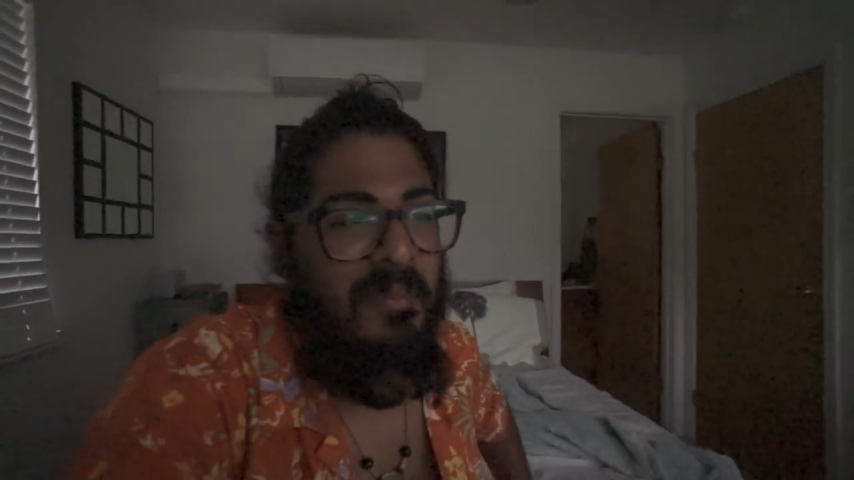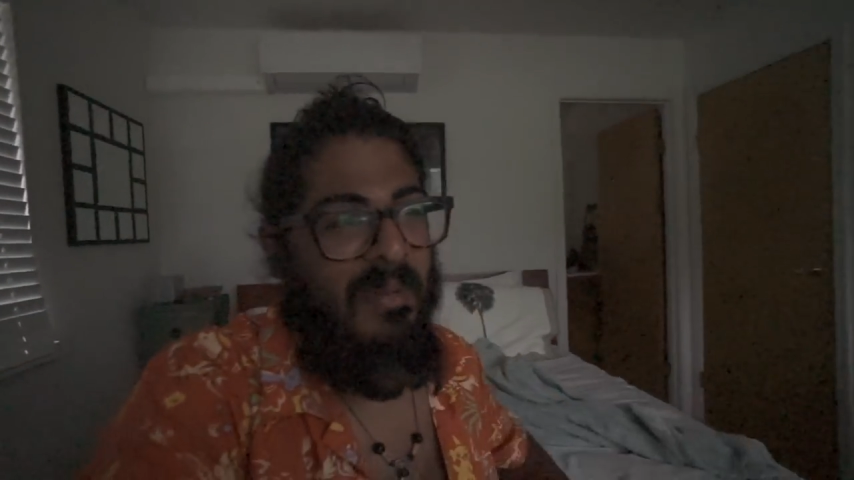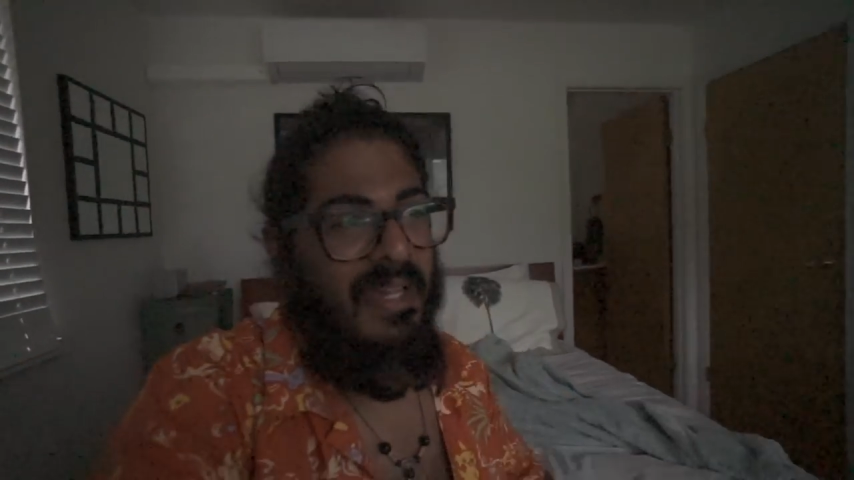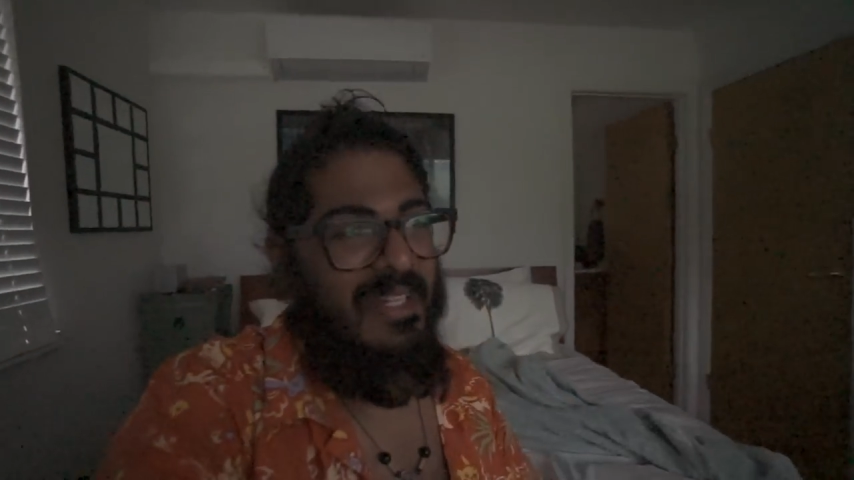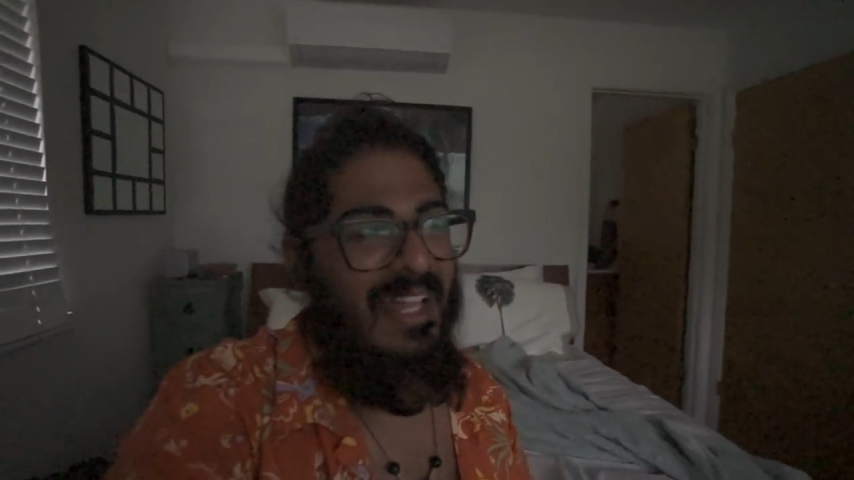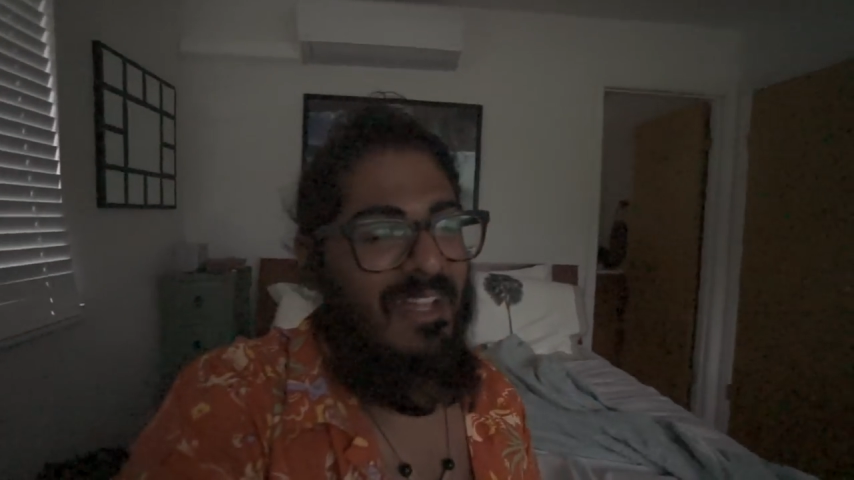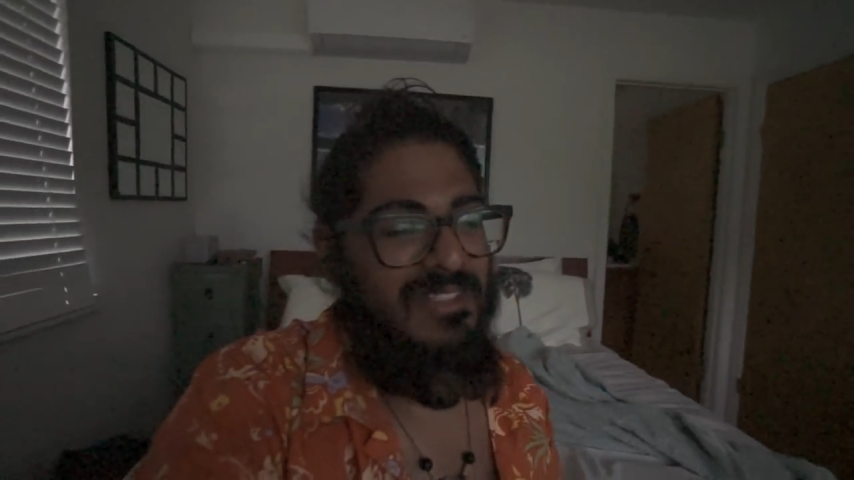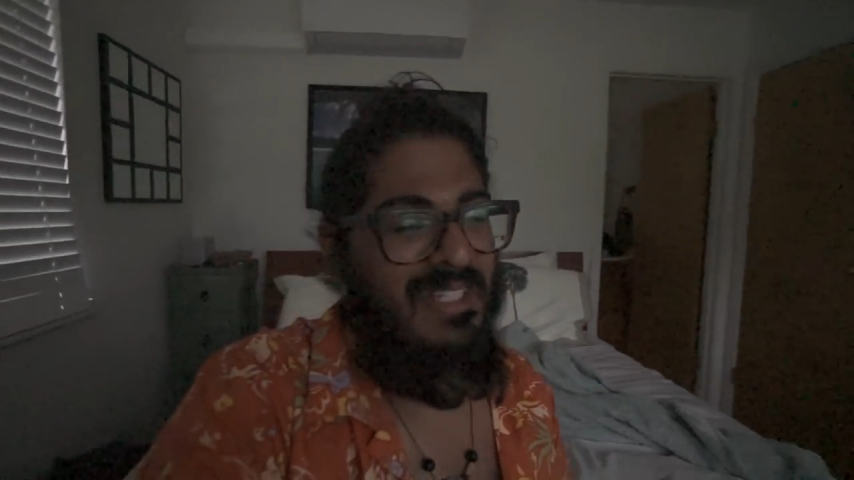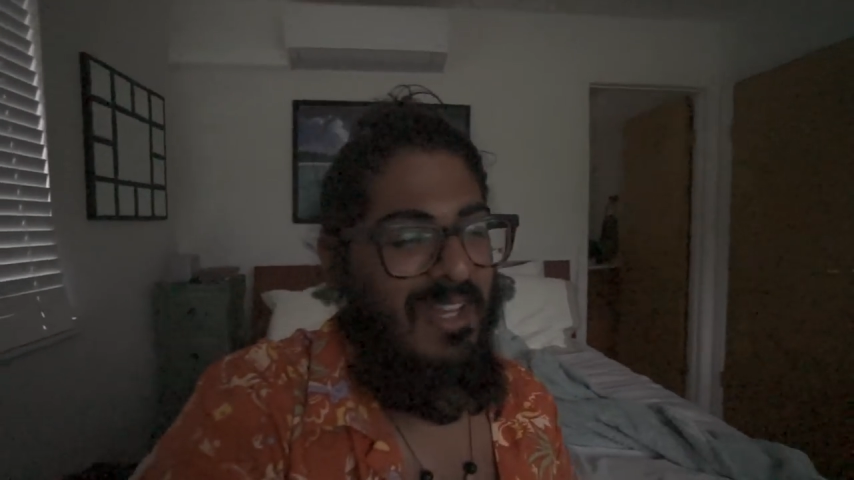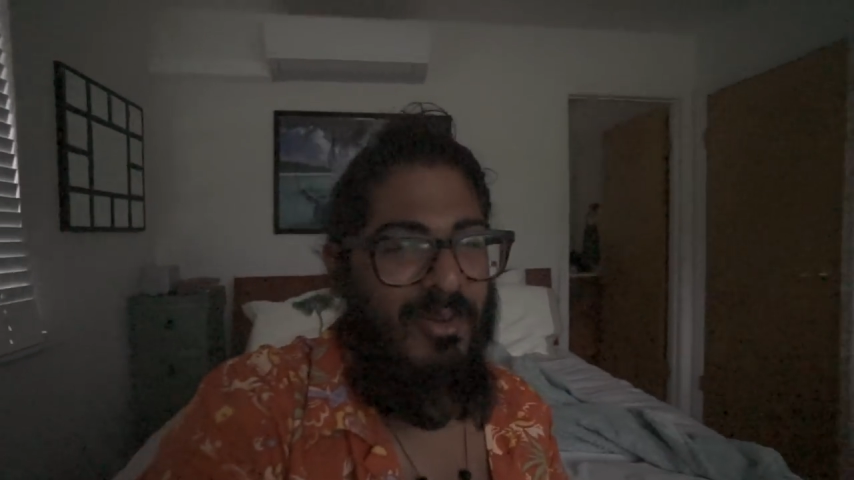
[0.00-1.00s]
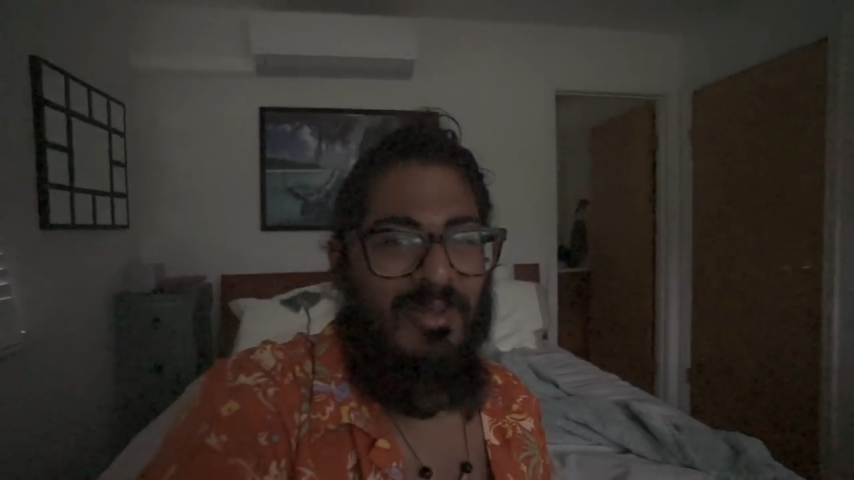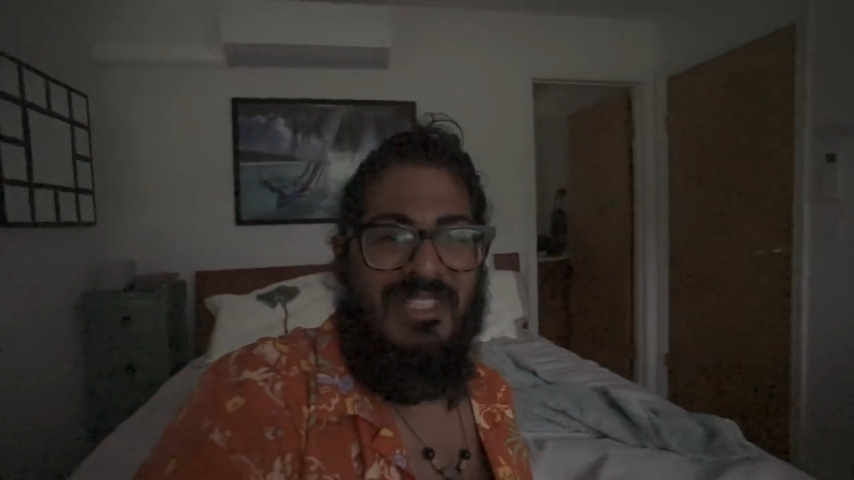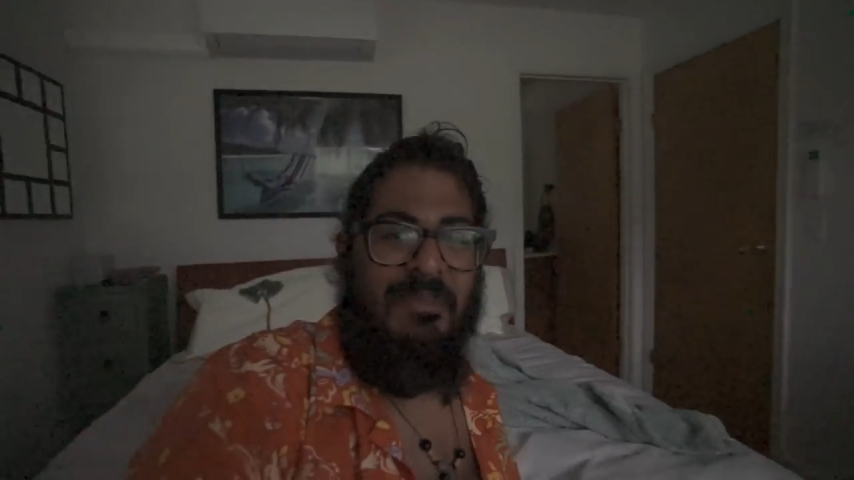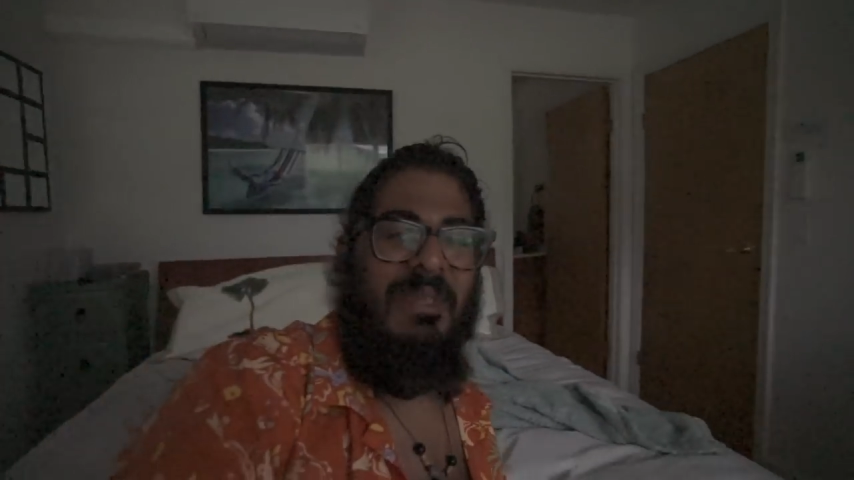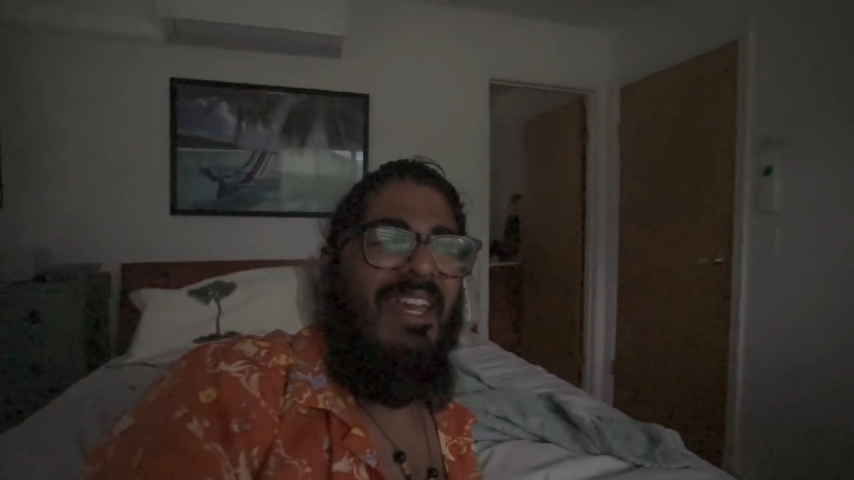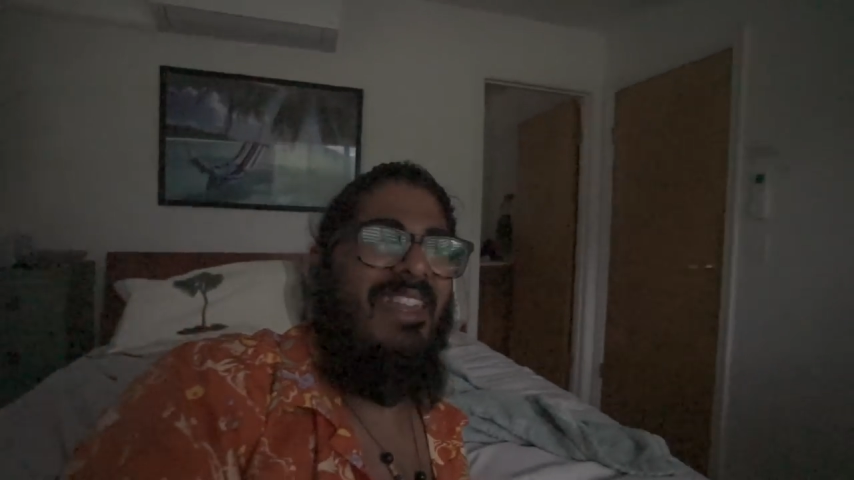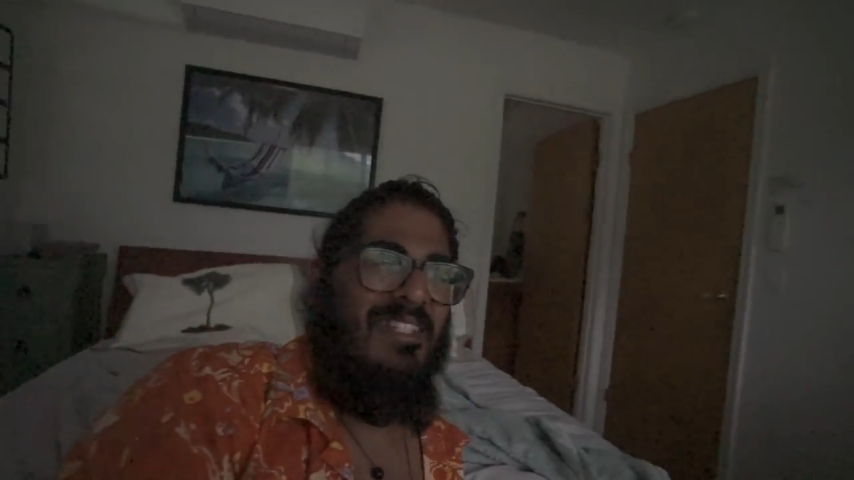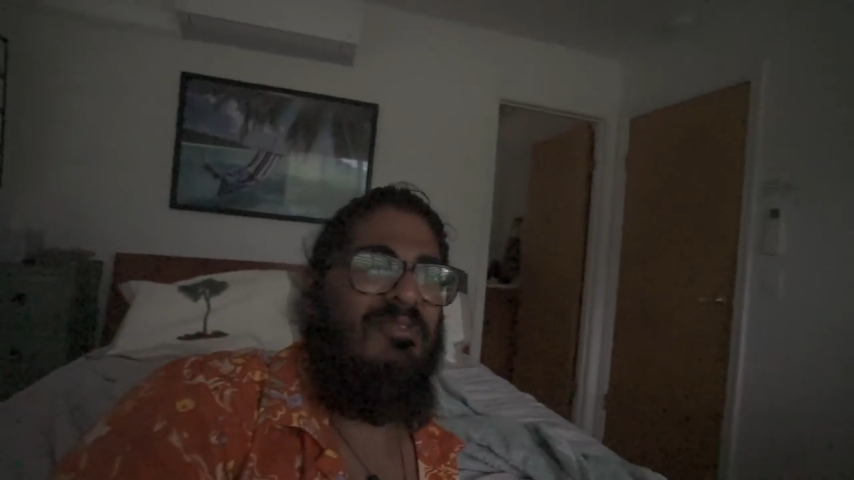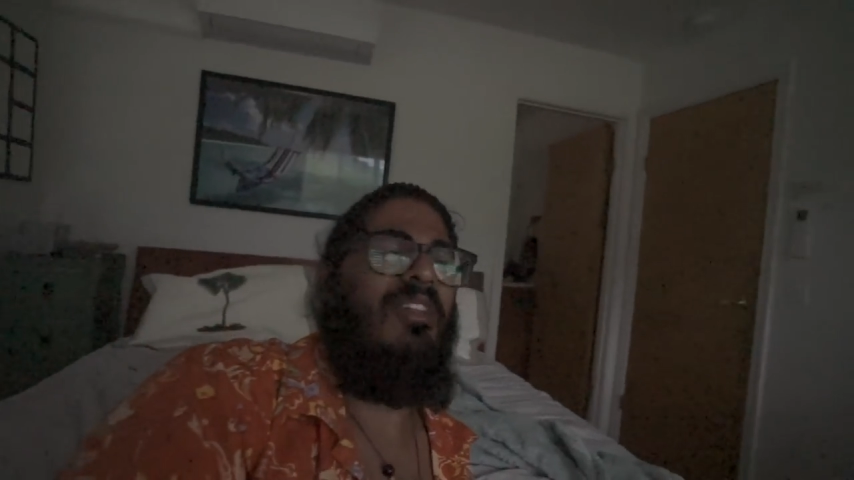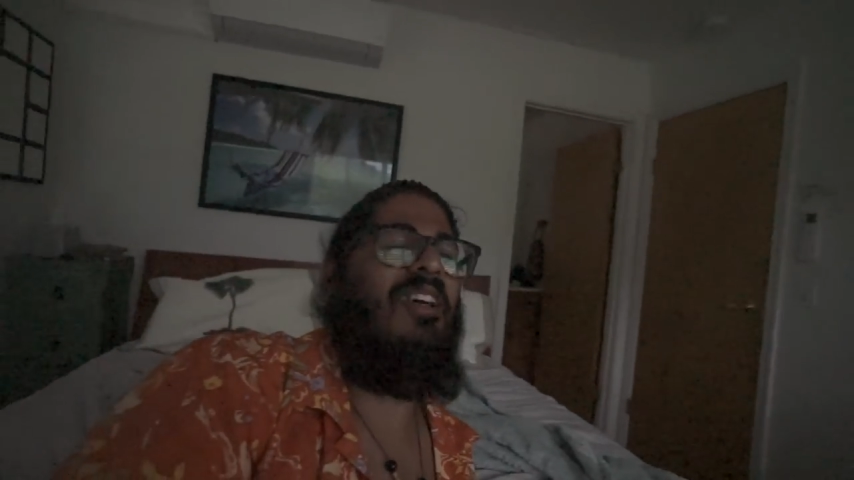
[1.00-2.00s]
back in the house now. This is going to be the end of
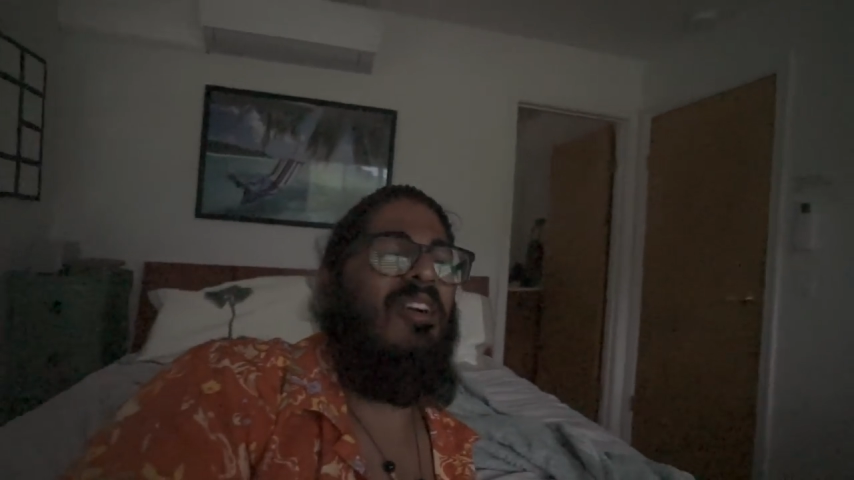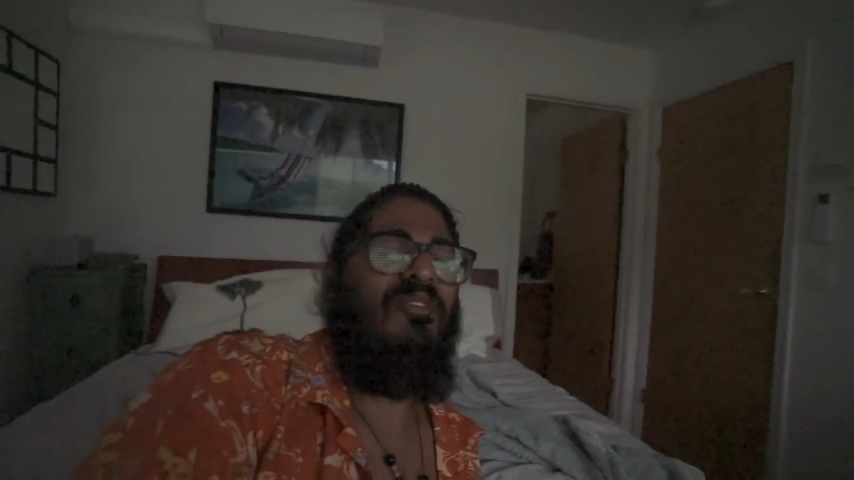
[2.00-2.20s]
this vlog,